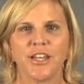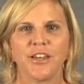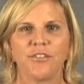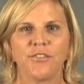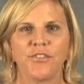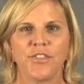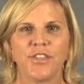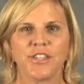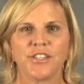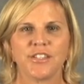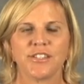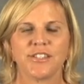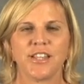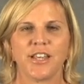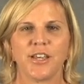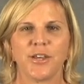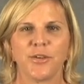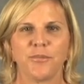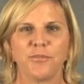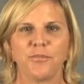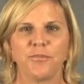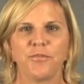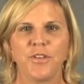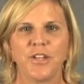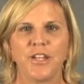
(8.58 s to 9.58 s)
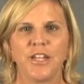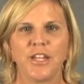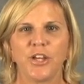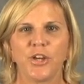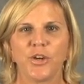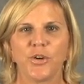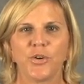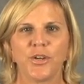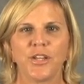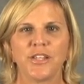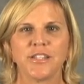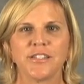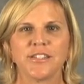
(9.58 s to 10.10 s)
of this
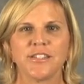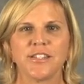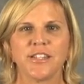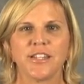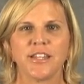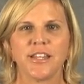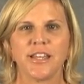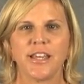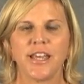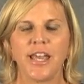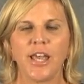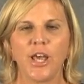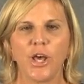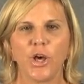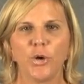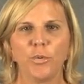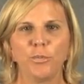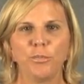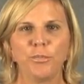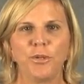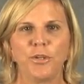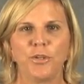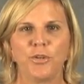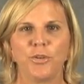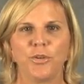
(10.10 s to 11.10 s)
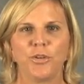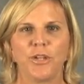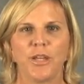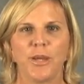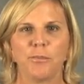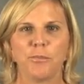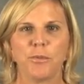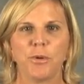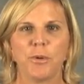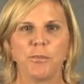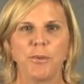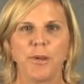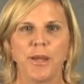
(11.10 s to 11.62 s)
video is to help you
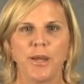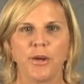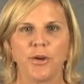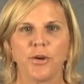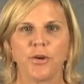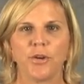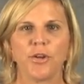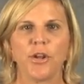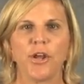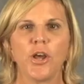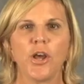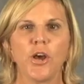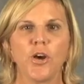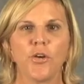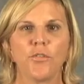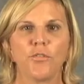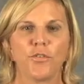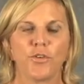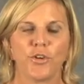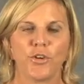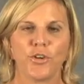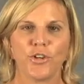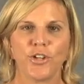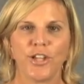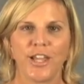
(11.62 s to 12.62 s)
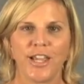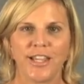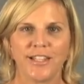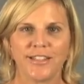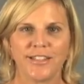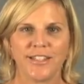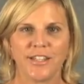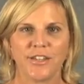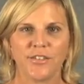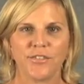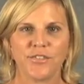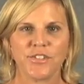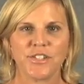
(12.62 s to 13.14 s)
get prepared for your
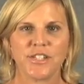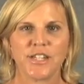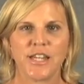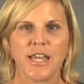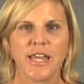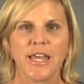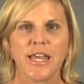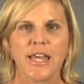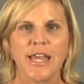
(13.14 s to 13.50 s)
LiteLift.